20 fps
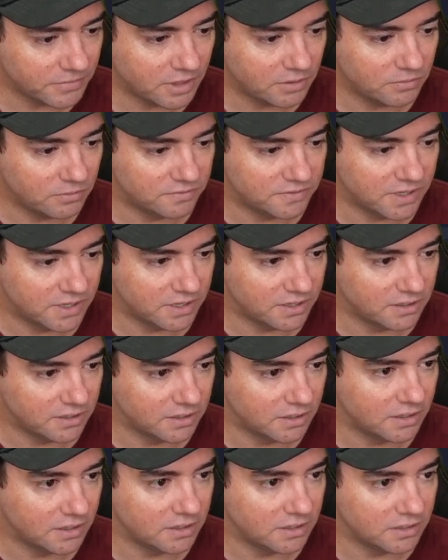We've done
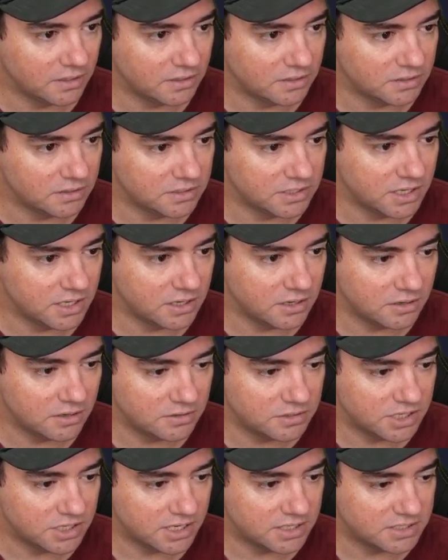deno,
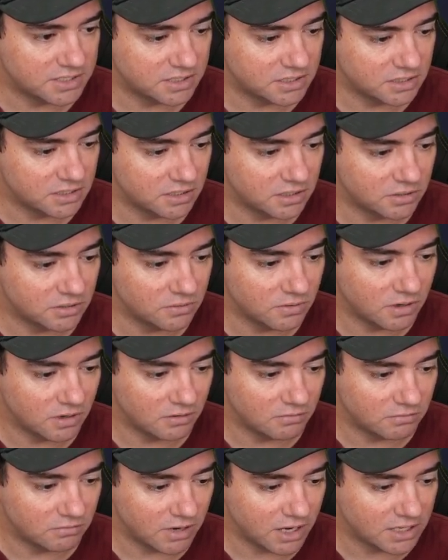JSON, Lua,
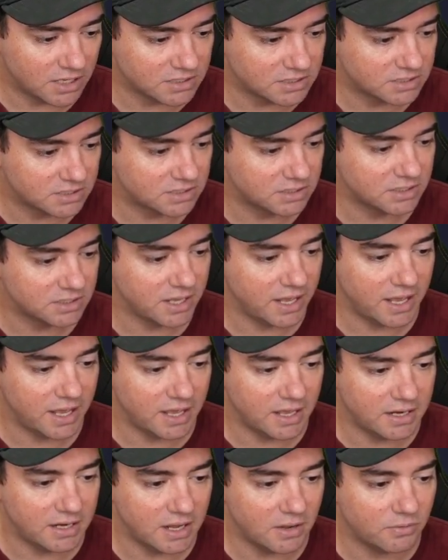Rust,
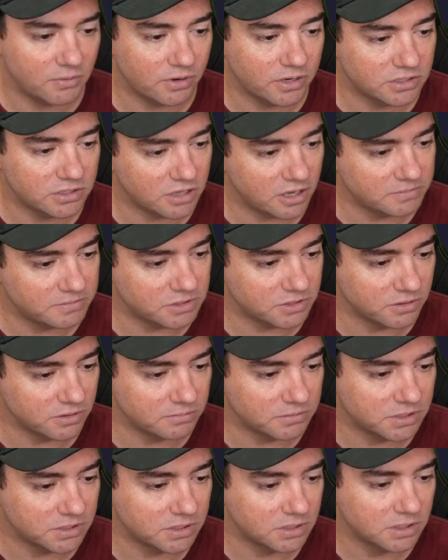and now we're at TypeScript.